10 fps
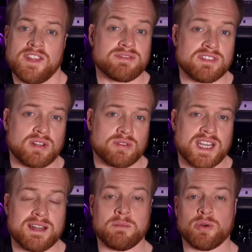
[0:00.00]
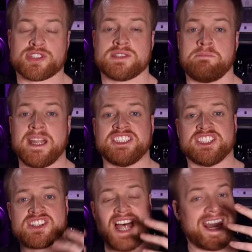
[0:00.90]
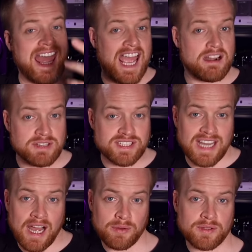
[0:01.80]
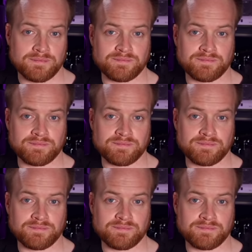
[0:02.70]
This results in a more spacious and airy sound.